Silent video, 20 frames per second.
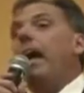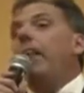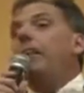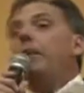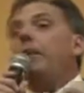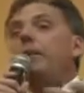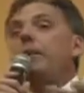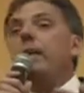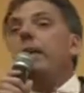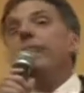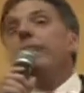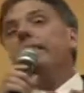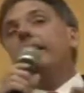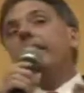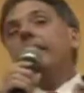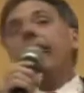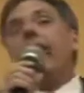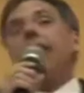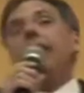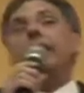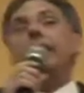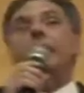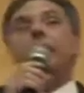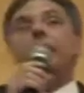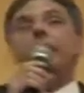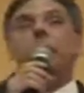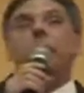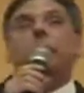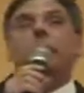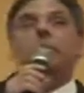And the reason he got
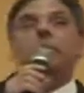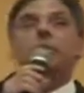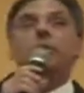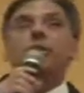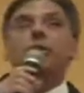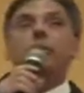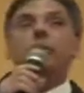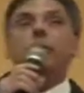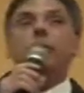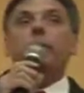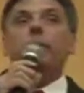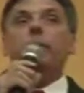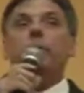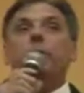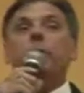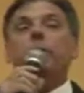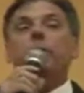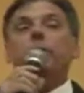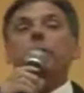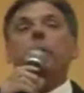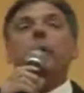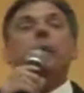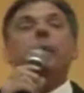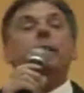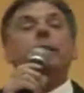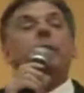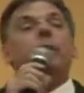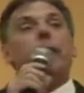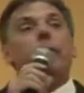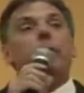that subcommittee chairmanship was
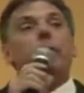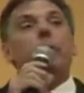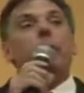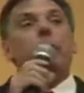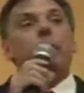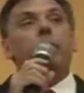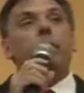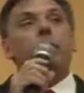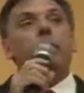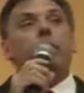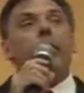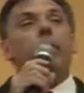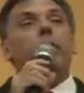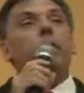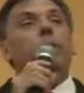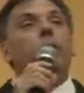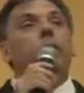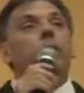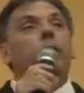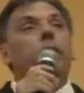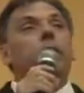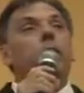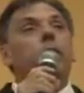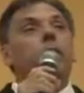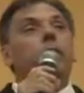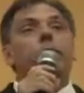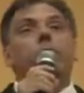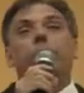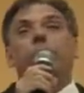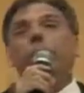because another member of Congress, Bill
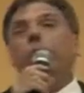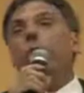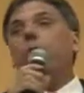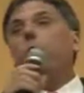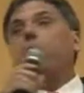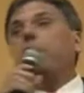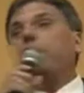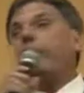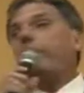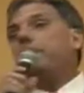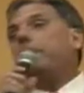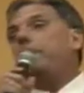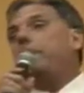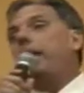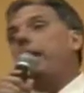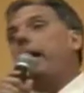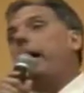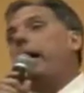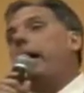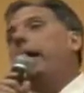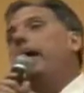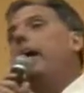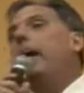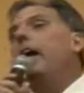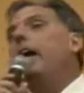Young from Florida, passed away.